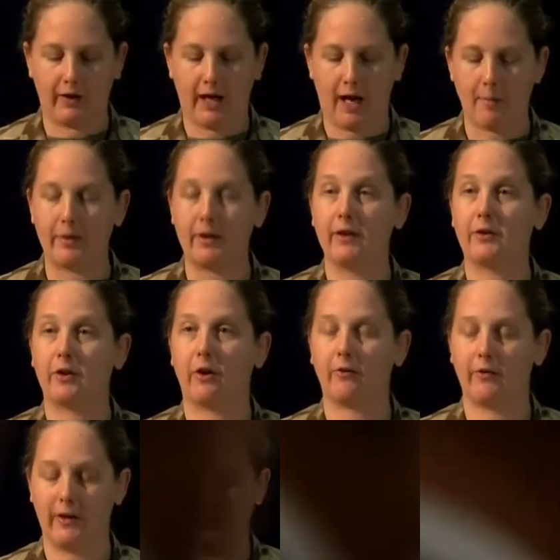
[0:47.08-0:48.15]
the Cabinet
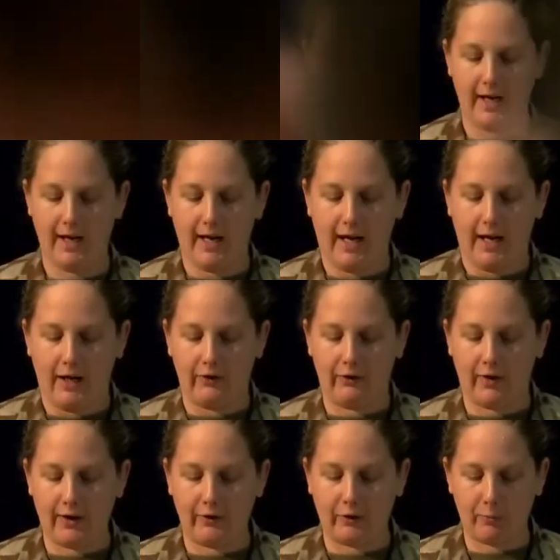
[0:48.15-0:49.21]
Office, as
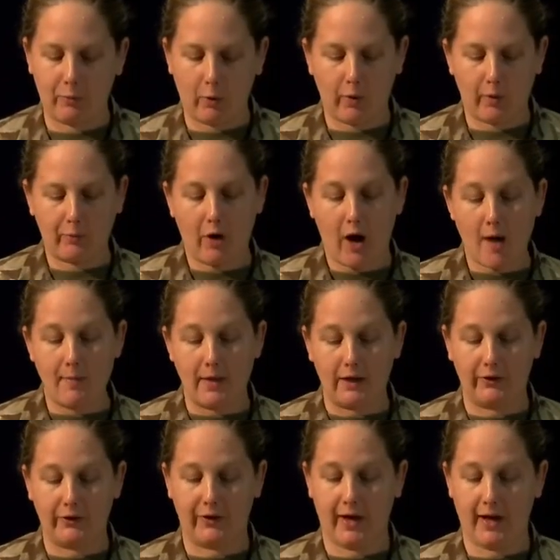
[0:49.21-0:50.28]
they support the Prime
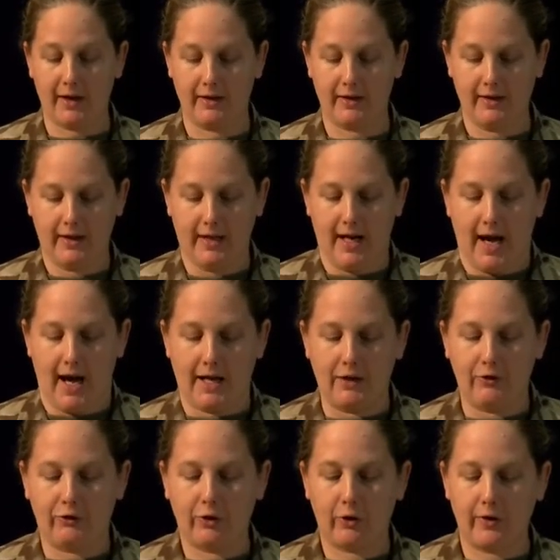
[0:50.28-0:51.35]
Minister and
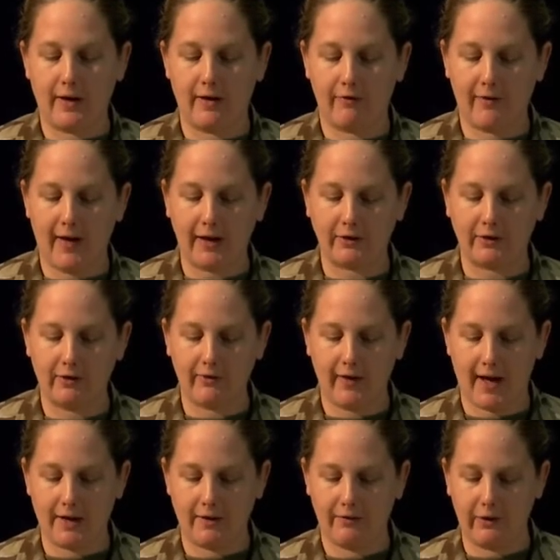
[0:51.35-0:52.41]
ensure the effective
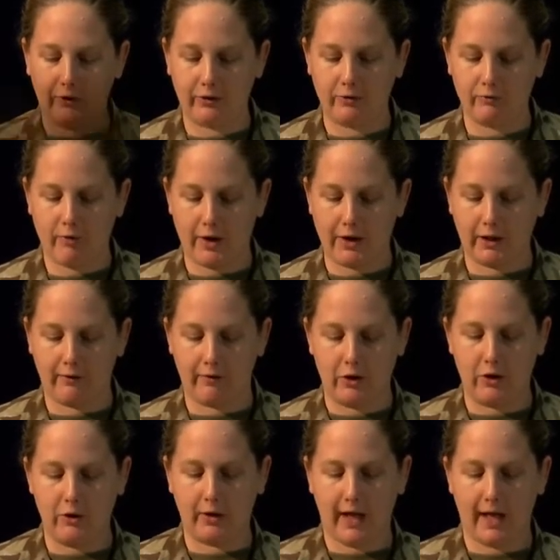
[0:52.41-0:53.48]
and efficient running of
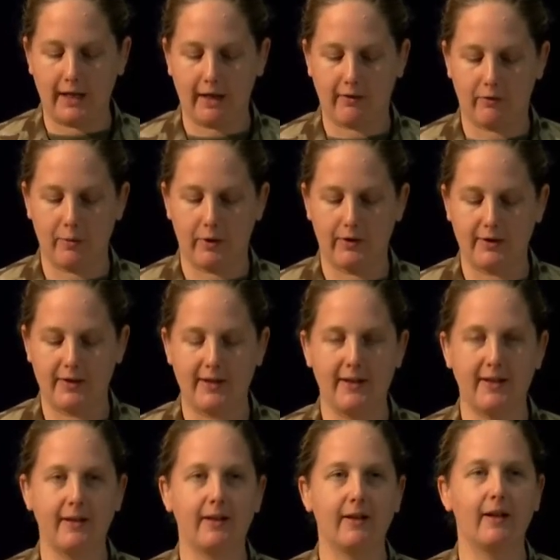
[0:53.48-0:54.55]
the UK government.
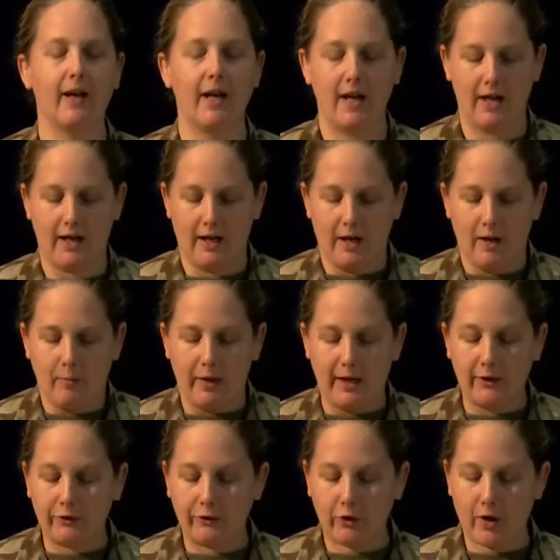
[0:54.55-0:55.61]

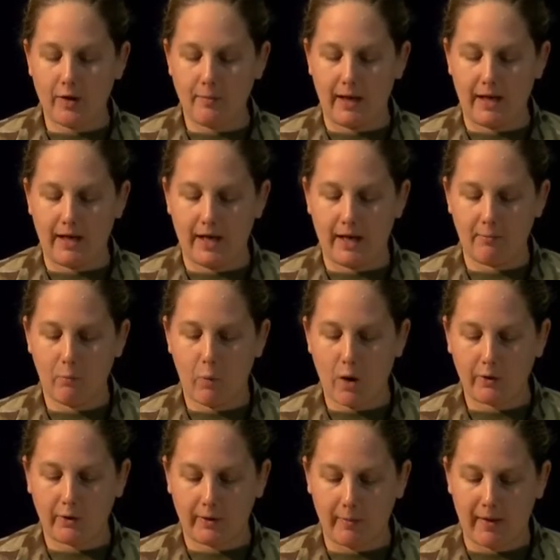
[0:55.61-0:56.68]
Please join me in
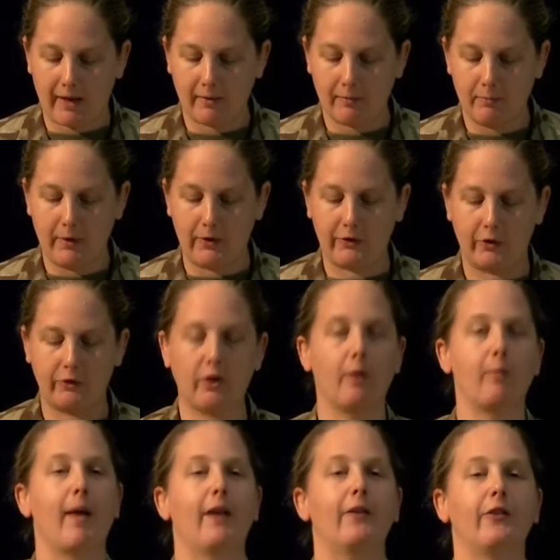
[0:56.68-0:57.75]
welcoming Mr.
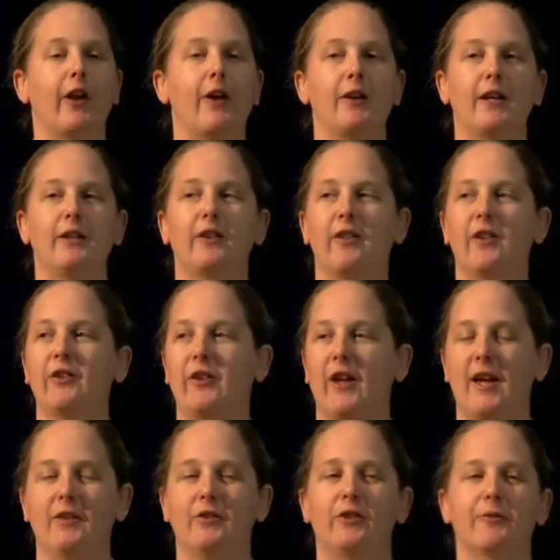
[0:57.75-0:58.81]
John Manzoni to the
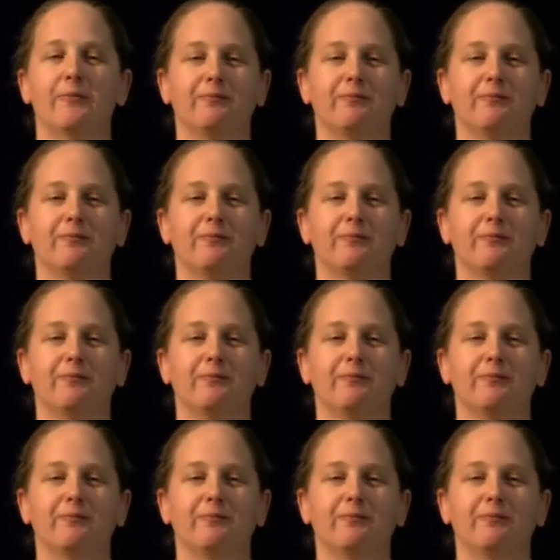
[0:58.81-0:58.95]
stage.